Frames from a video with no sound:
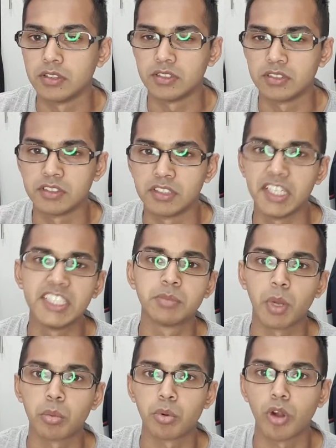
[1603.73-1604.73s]
release my
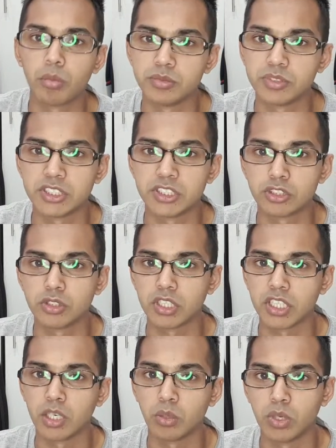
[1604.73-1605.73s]
problems into the
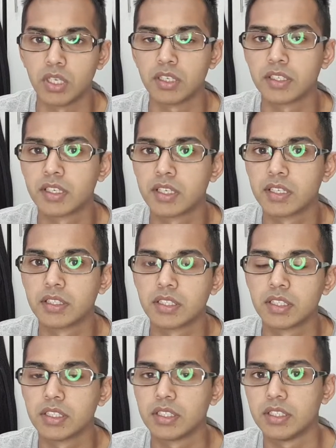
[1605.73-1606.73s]
real world.
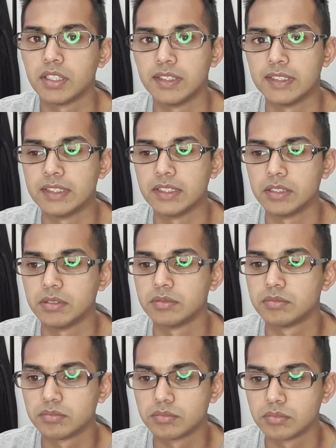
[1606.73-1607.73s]
Uh,
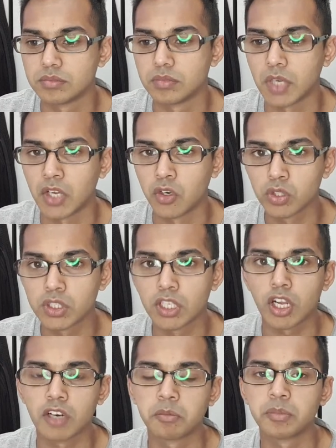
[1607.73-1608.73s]
I know that a
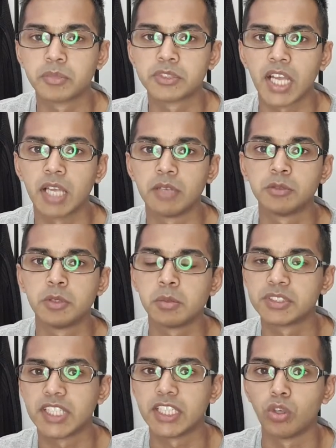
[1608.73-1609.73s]
lot of times people
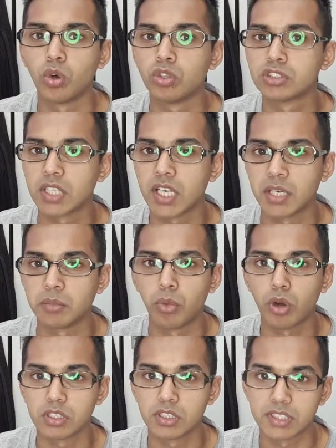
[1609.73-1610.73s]
say don't try and
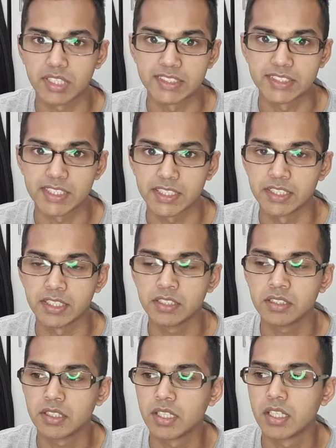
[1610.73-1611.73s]
bottle things in,
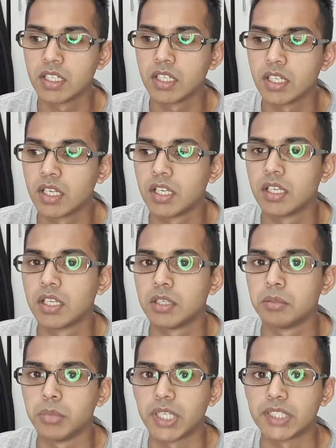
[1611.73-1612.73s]

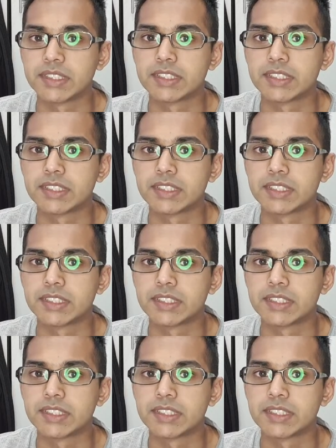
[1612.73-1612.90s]
but